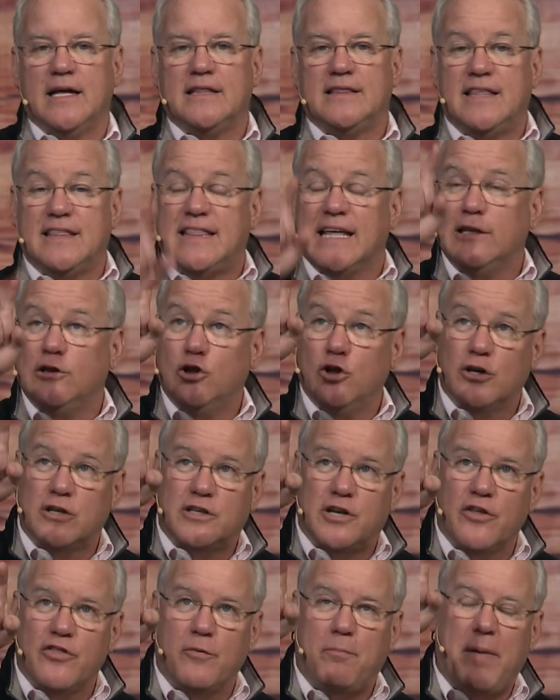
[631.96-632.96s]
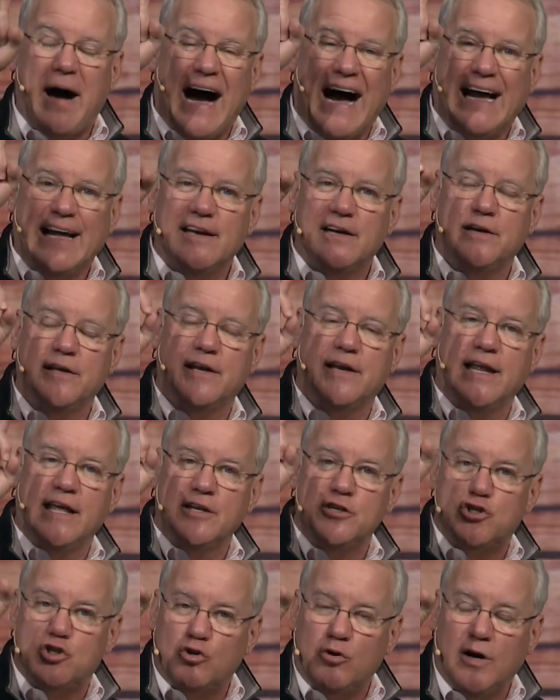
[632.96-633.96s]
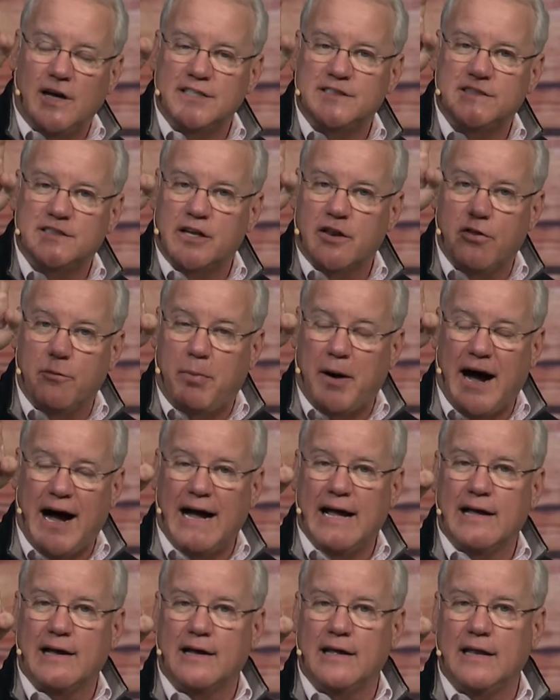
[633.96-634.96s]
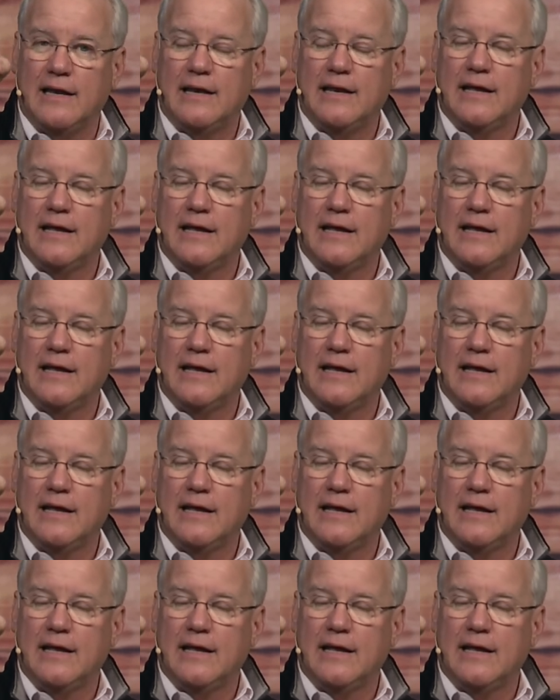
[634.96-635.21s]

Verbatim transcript: that they look to the pilot and trust the pilot